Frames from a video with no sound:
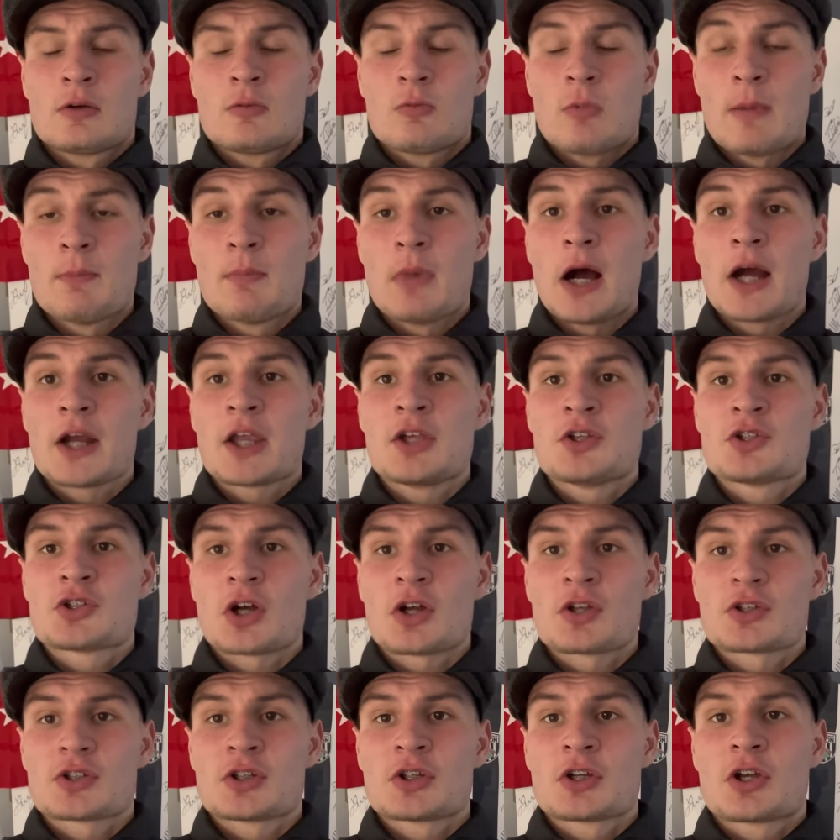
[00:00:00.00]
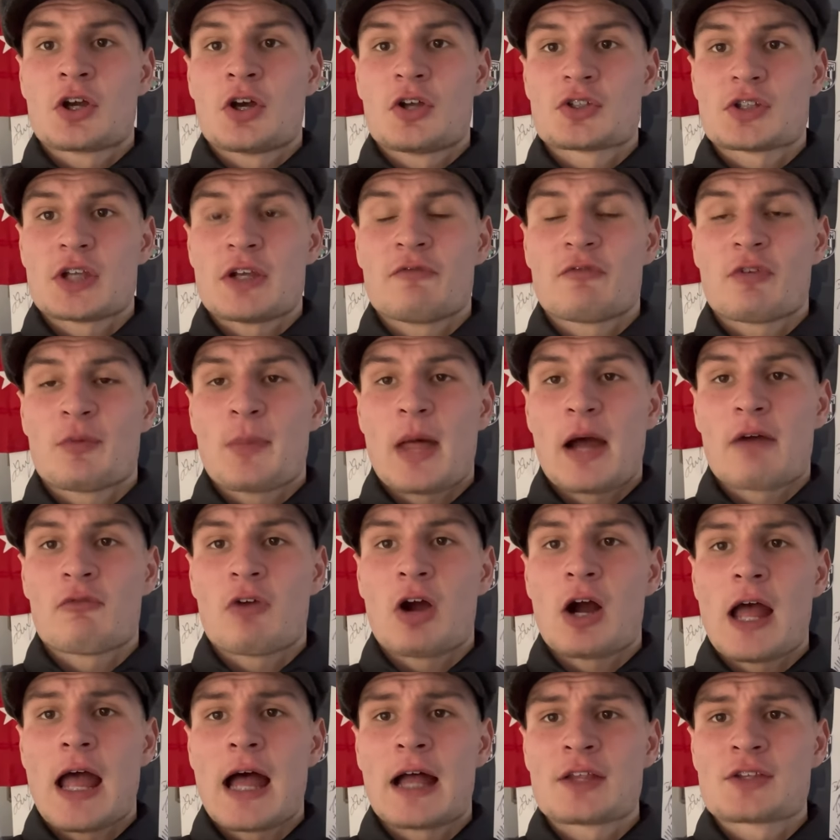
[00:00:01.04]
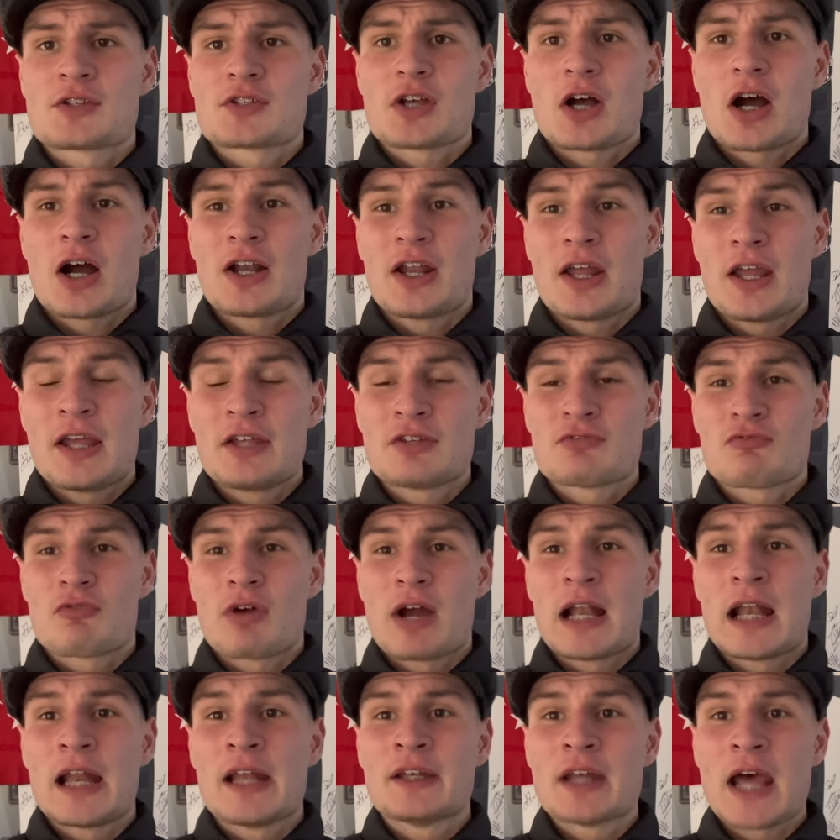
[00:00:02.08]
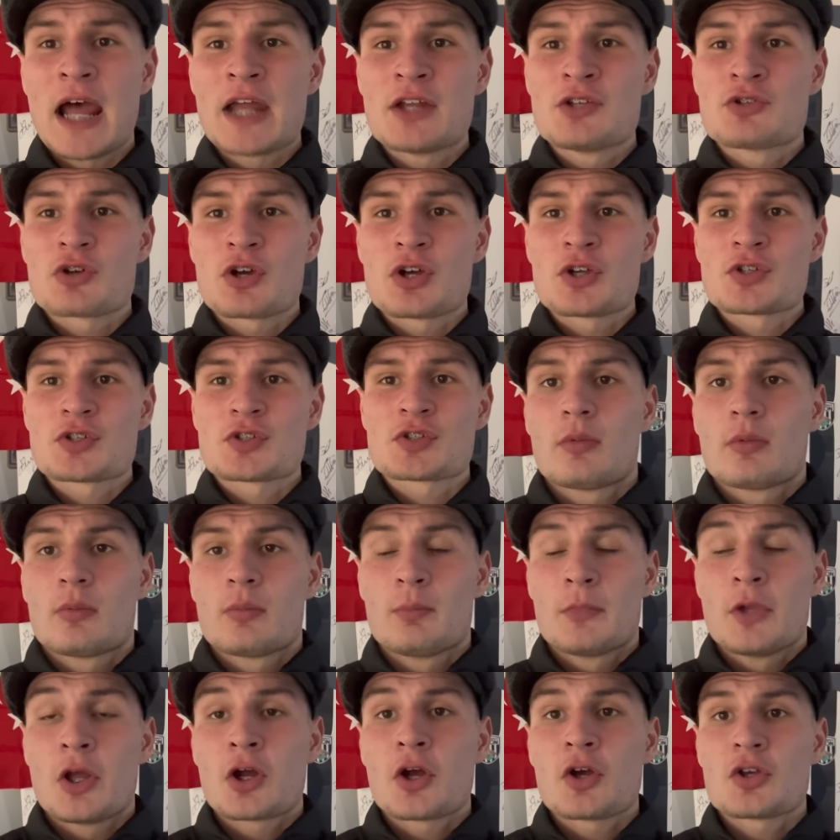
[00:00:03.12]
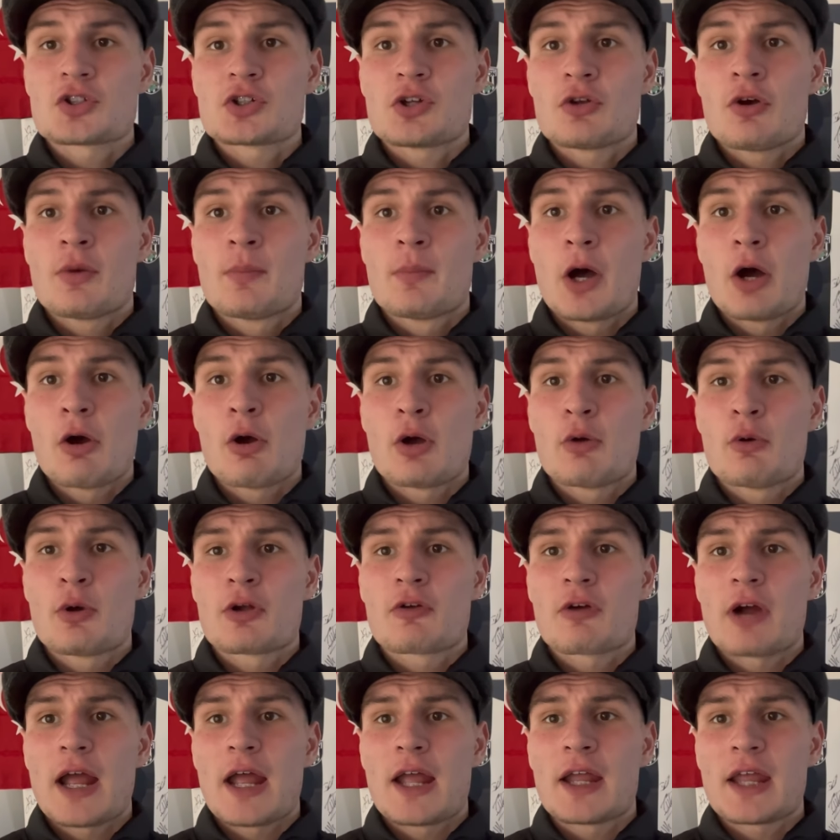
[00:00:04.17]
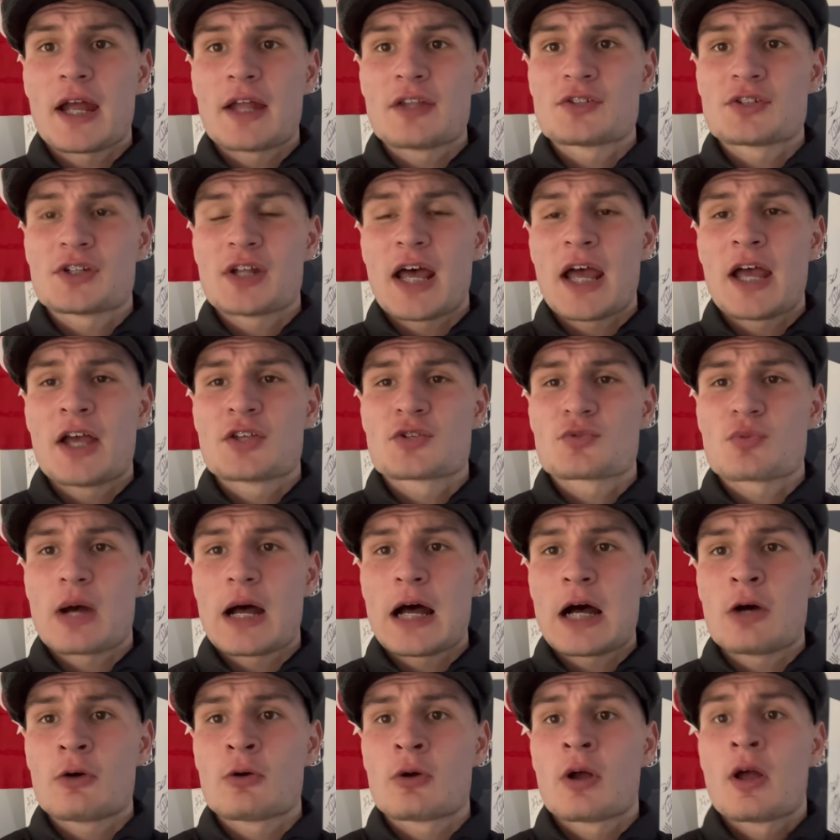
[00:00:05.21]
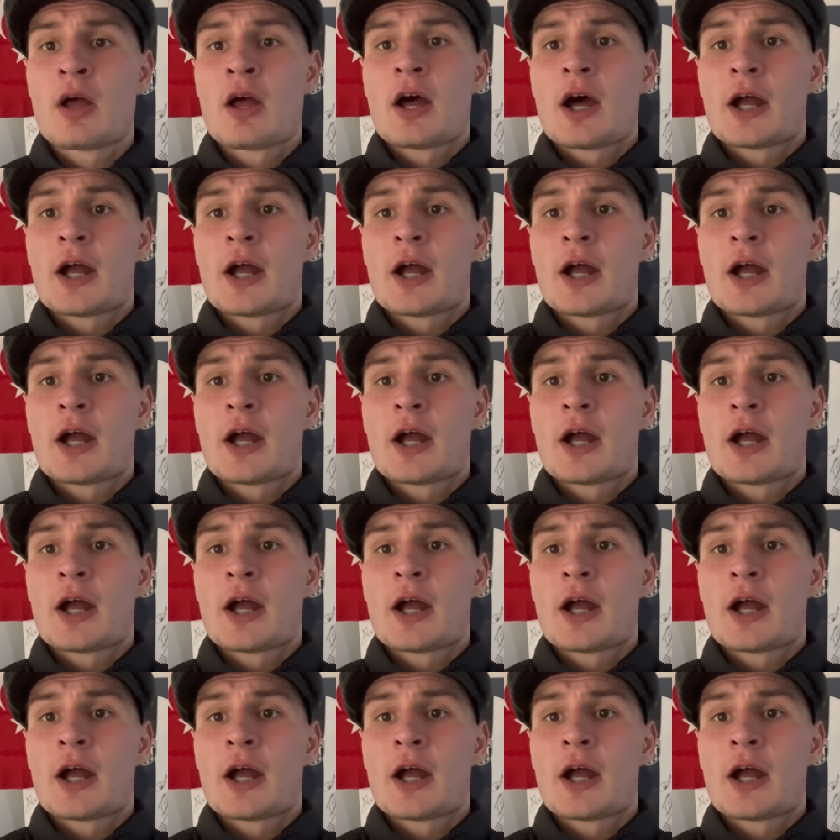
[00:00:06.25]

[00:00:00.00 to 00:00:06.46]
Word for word: When Mikey Johnston cuts in from that right-hand side, it is really dangerous. Yokuşlu and Mowatt were great again today as well.